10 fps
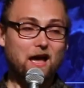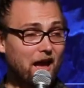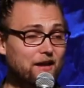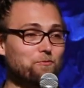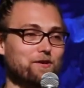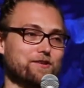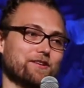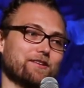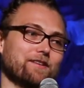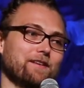I
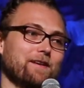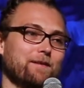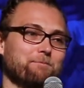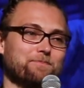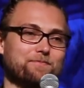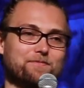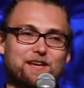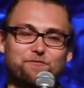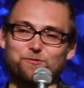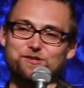wonder
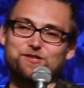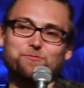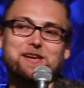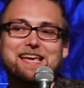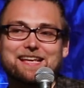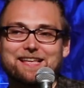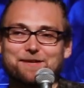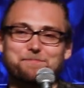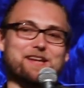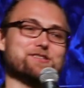if we're swinging
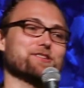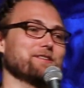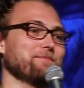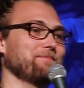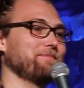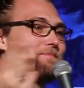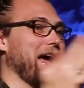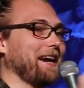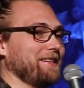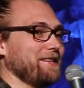like a pendulum
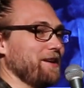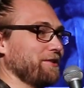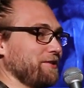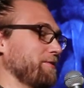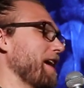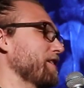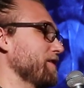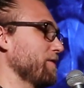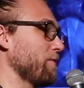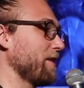back in the other
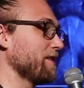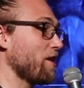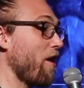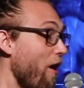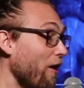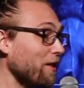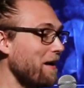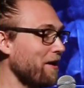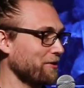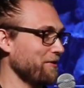direction where it's all
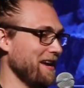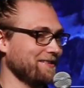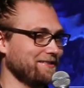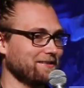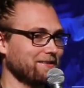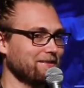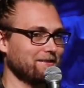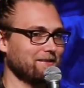about grace.